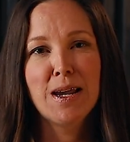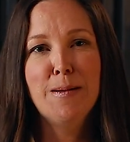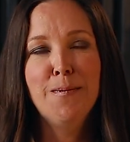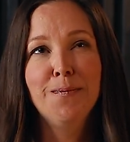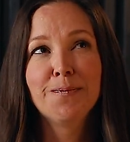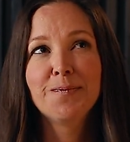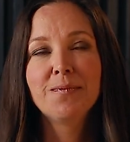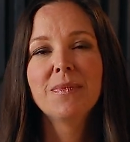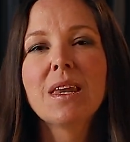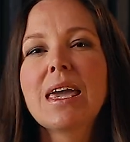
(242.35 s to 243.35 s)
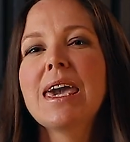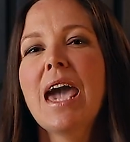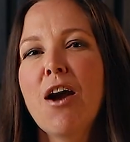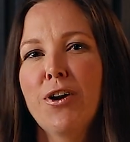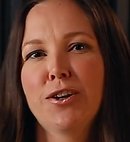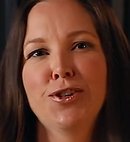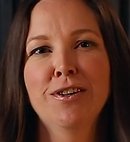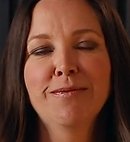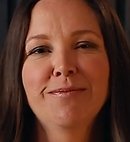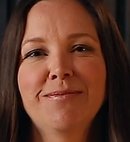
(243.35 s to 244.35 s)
some character.